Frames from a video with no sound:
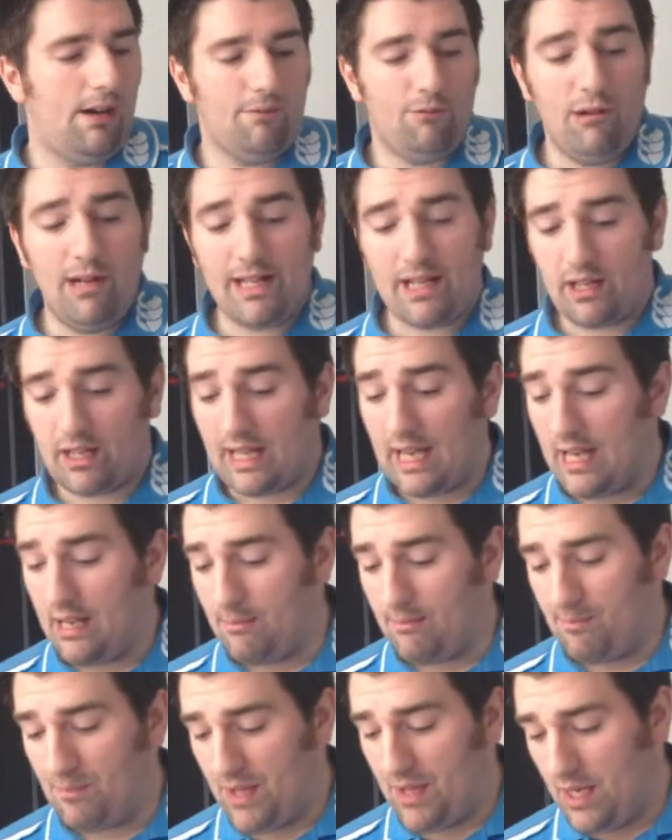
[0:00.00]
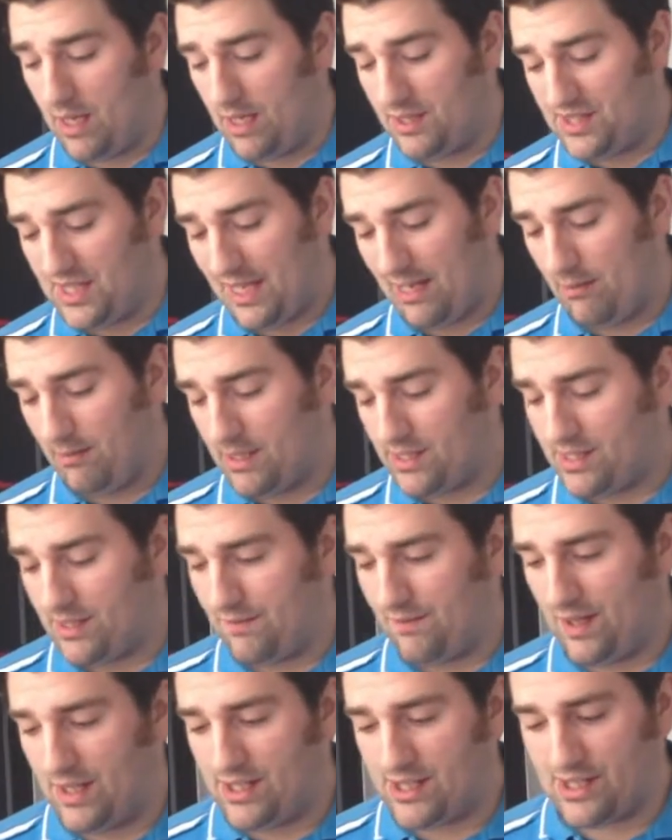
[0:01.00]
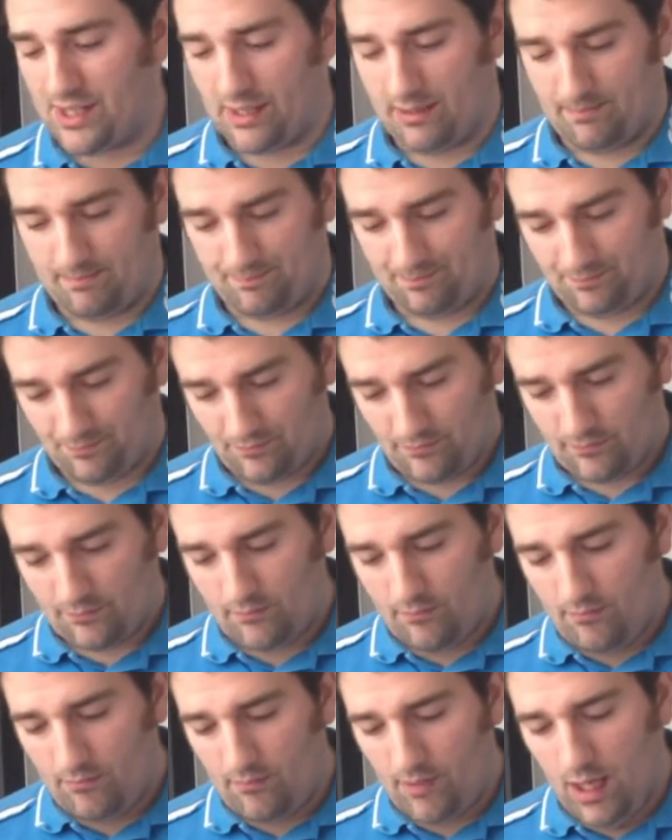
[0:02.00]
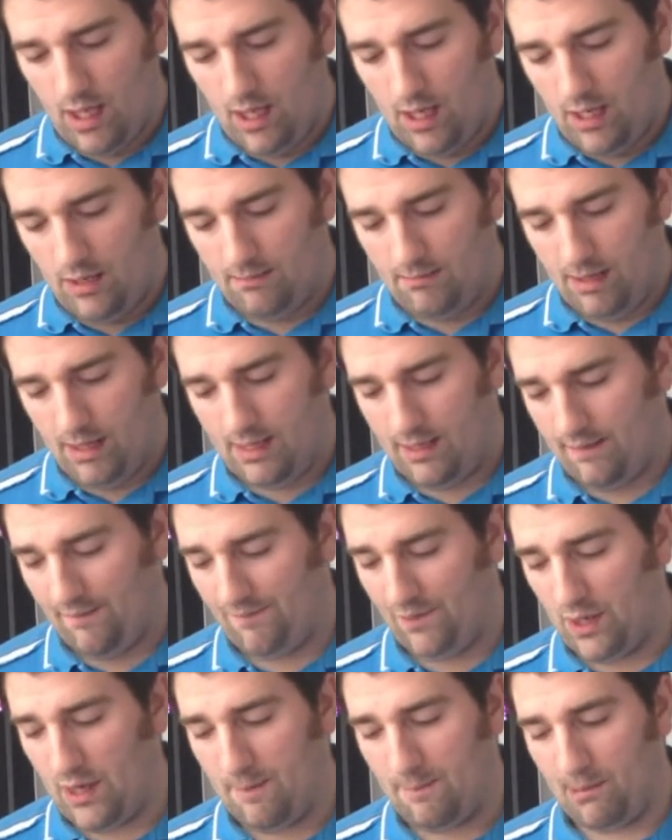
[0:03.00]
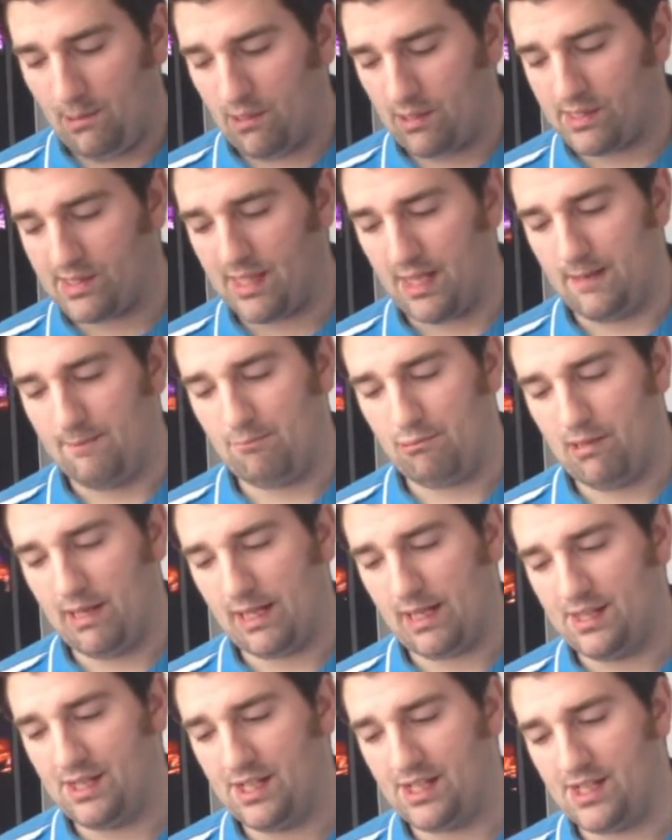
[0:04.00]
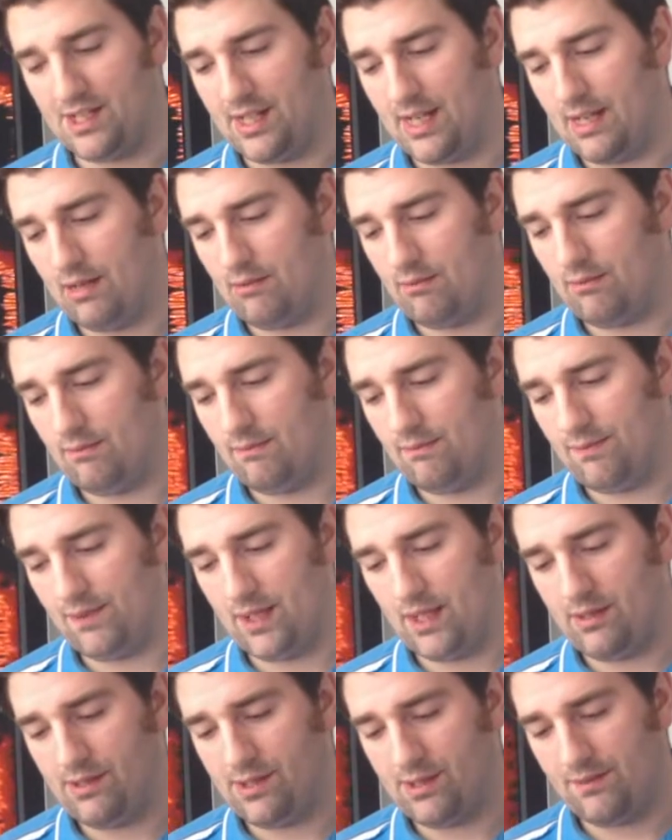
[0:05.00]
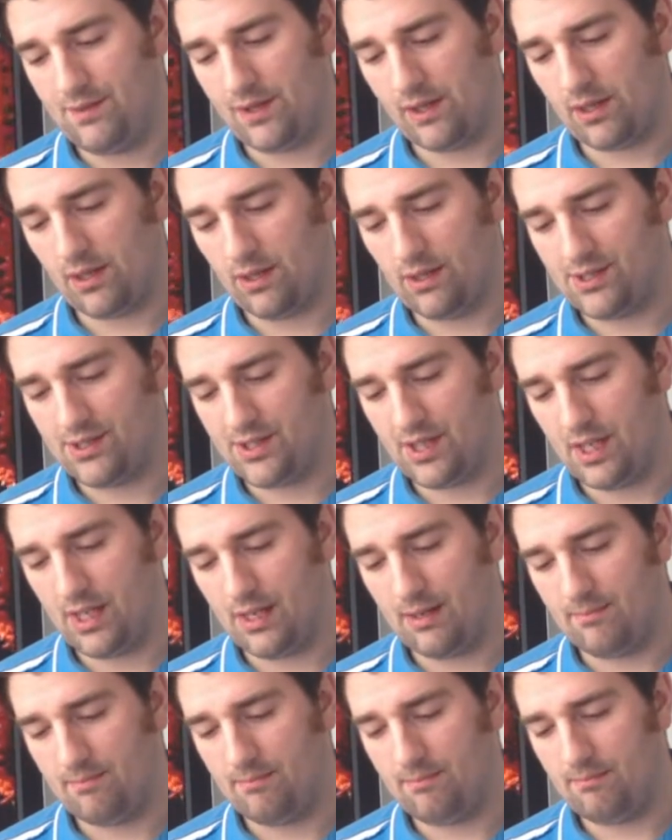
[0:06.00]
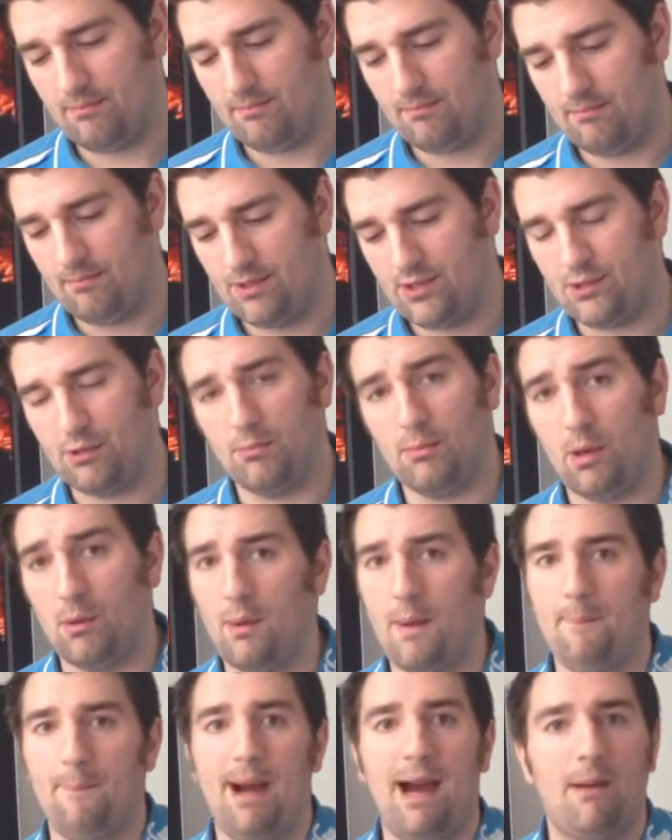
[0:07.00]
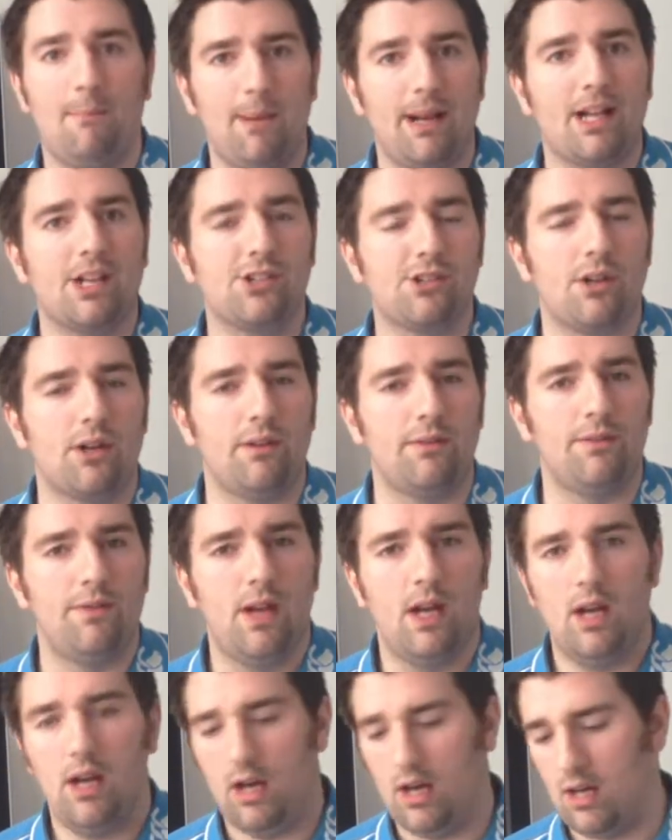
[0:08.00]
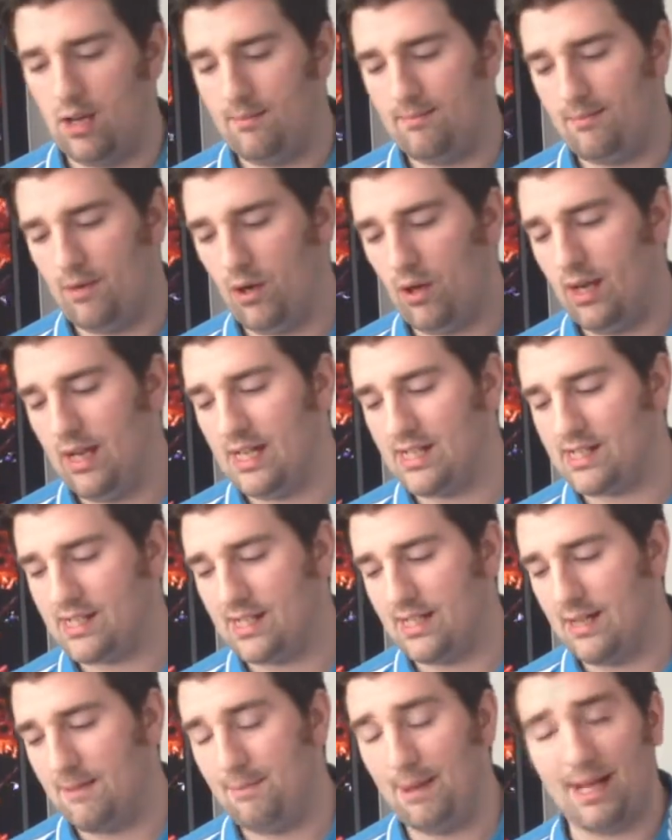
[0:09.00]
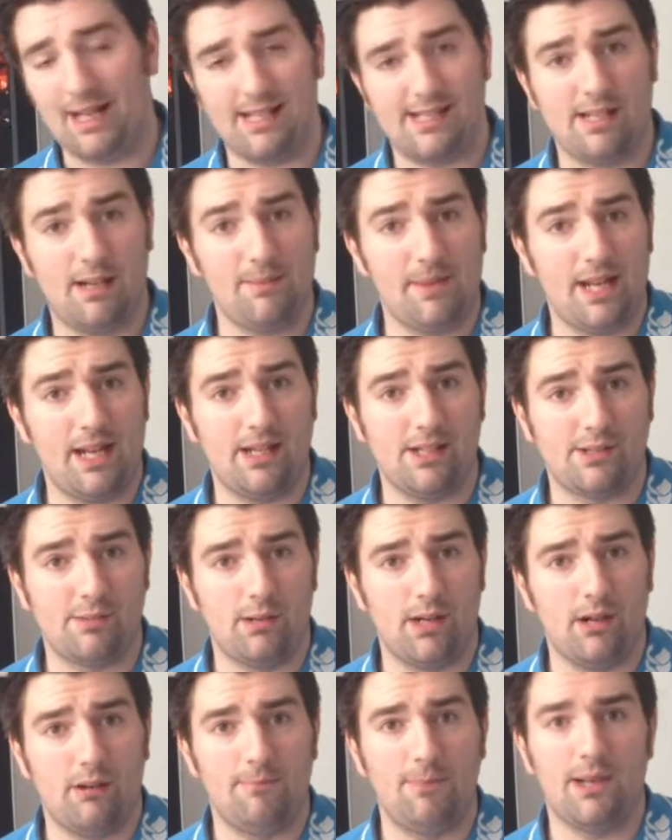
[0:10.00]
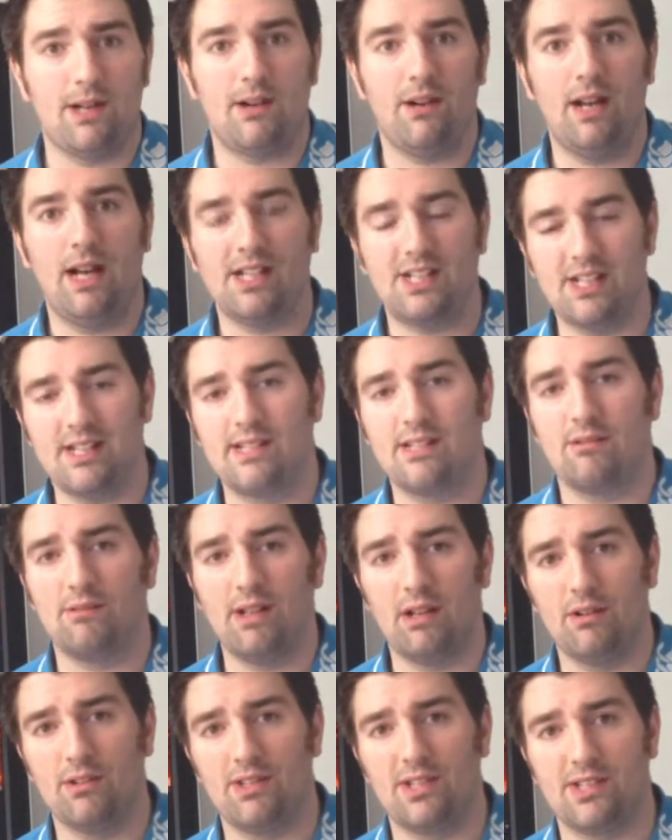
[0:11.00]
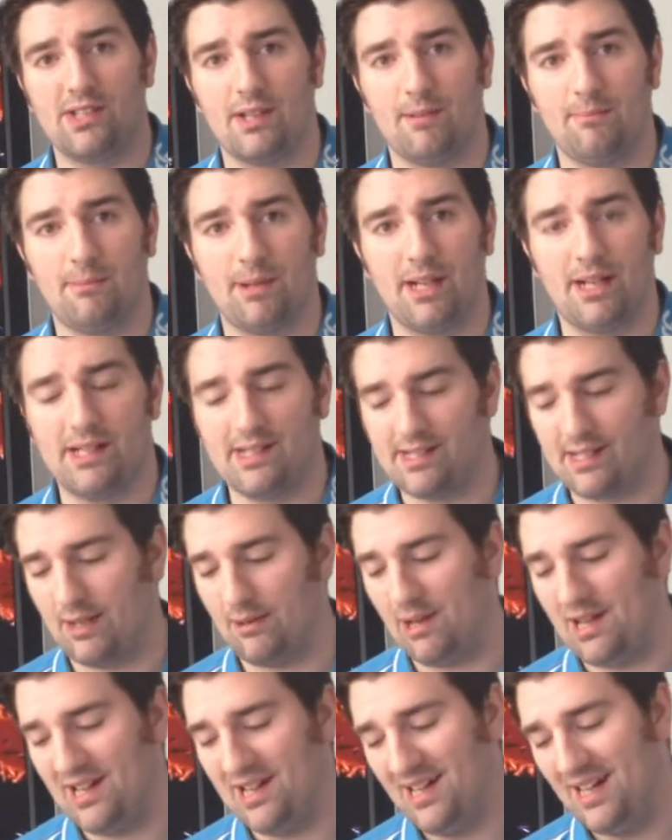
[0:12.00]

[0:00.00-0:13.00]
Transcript: really good game, Talmat's Adventure. Fully boxed in brilliant condition. Now, for those of you guys that saw my £1 Megadrive, I actually picked this up then as well, but I actually sold that on to somebody, so